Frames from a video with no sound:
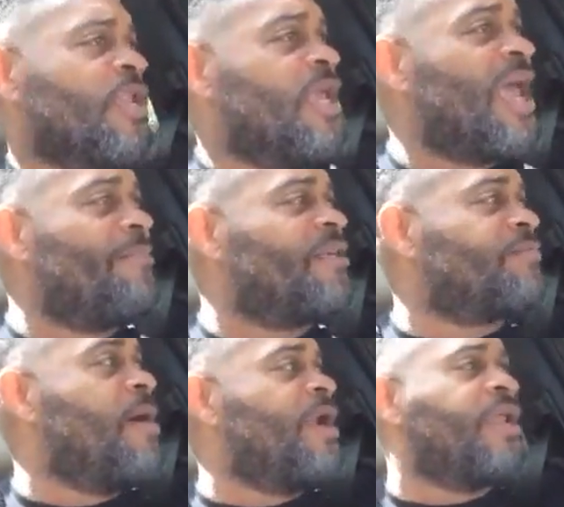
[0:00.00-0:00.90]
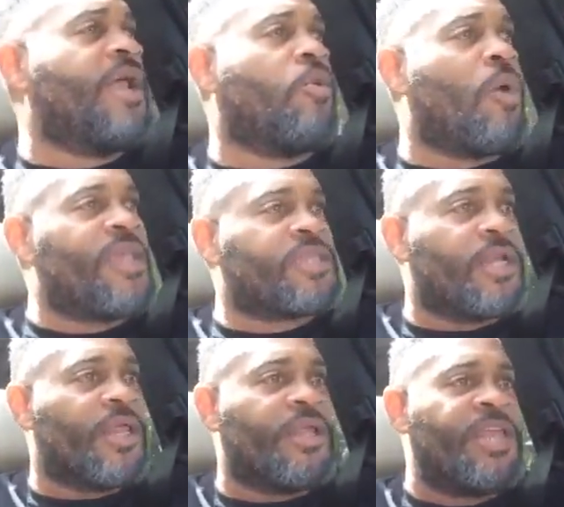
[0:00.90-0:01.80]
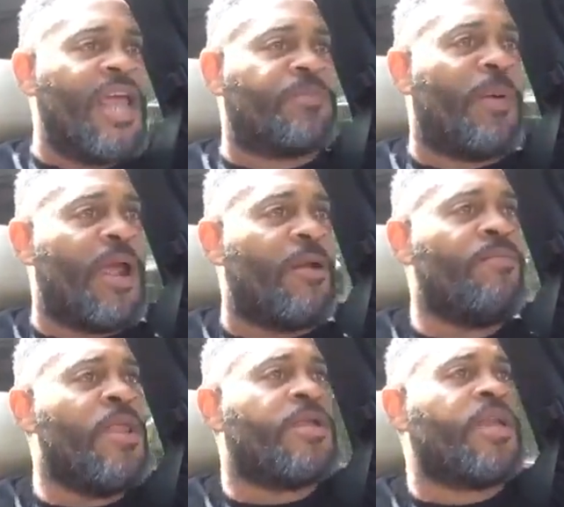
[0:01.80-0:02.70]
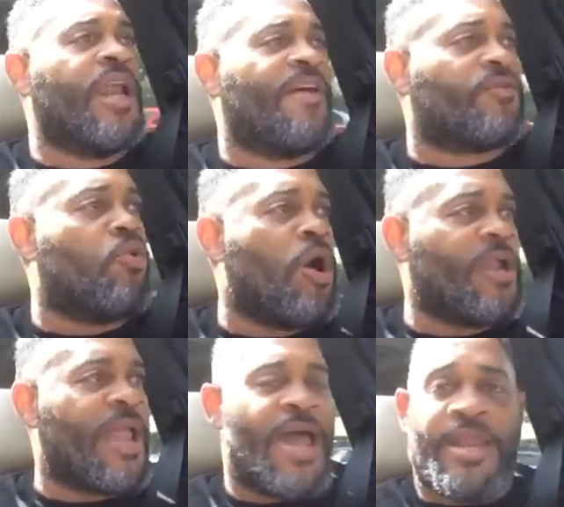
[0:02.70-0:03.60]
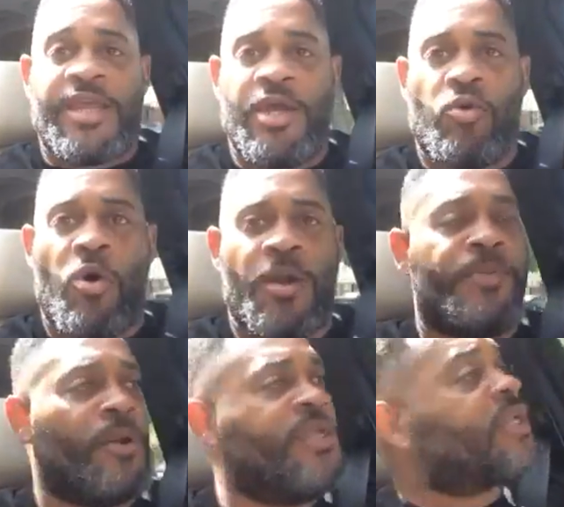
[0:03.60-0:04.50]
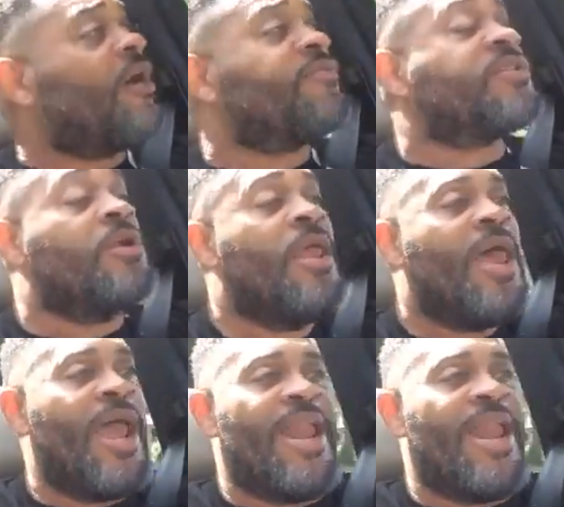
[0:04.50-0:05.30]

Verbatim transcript: Look how much money they're wasting on the taxpayer to get after one guy to kill one police officer.